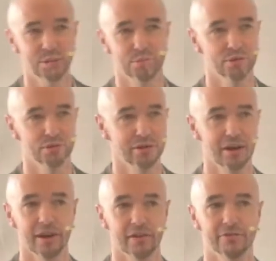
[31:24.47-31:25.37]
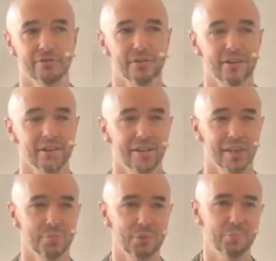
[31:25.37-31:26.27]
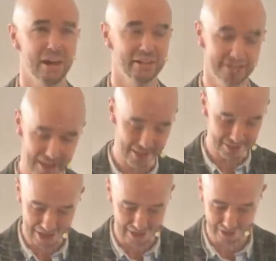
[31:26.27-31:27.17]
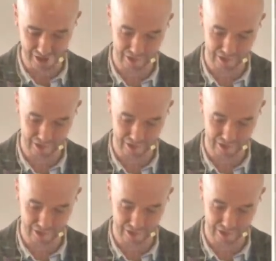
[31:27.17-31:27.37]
life. And we paint it in Technicolor.